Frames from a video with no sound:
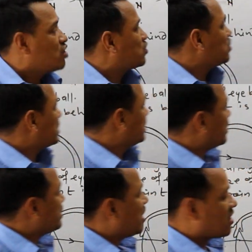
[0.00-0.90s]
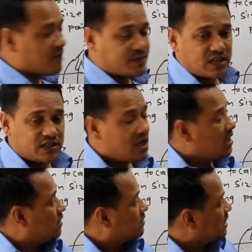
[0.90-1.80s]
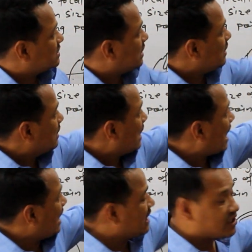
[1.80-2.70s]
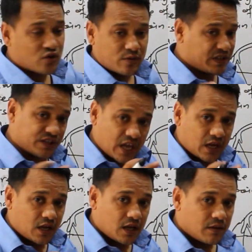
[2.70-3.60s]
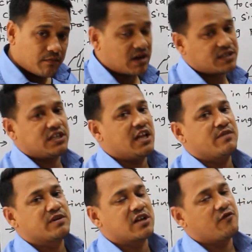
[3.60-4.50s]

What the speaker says: To see the near object, this eyelid should be thick, but ciliary muscle